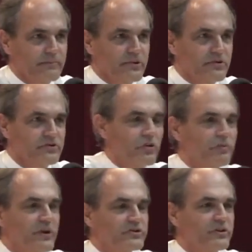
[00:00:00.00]
There's so
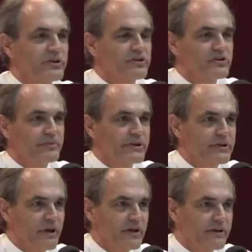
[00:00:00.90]
much that needs to be
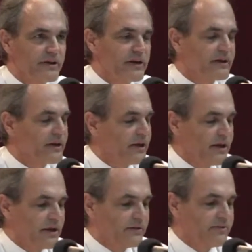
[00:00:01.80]
done that,
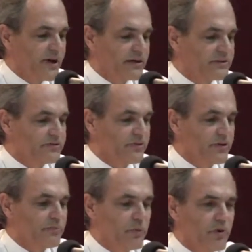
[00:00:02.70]
in fact, it's very
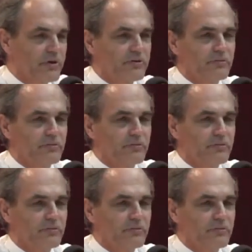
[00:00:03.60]
important to